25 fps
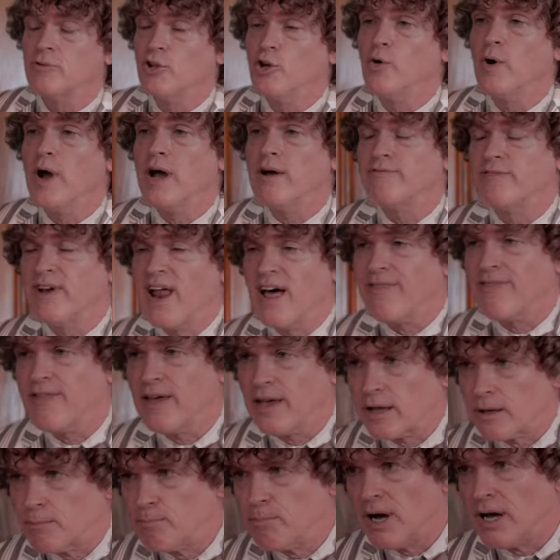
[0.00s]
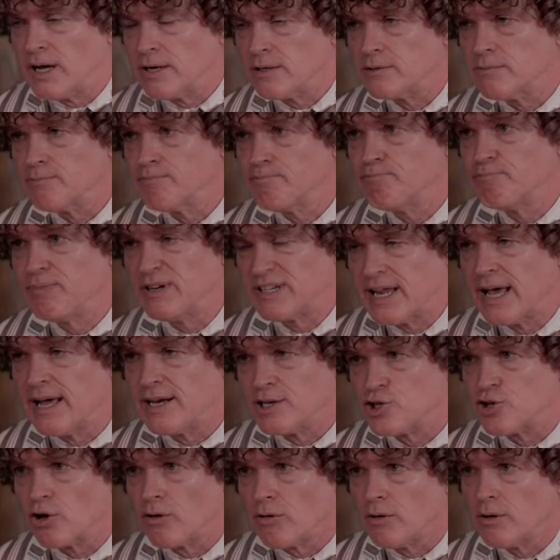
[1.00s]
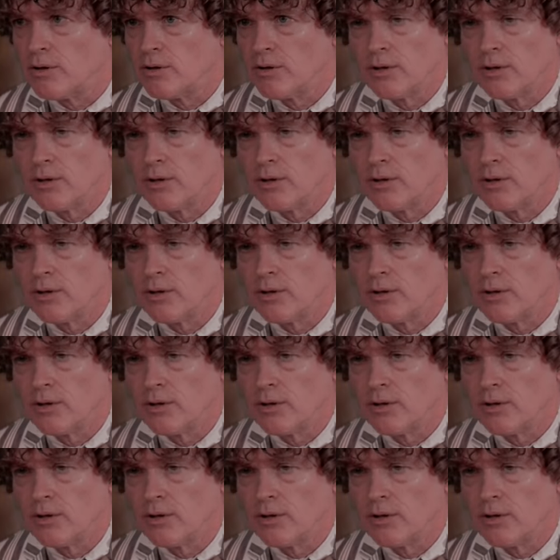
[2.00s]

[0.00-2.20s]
you have nothing but potential.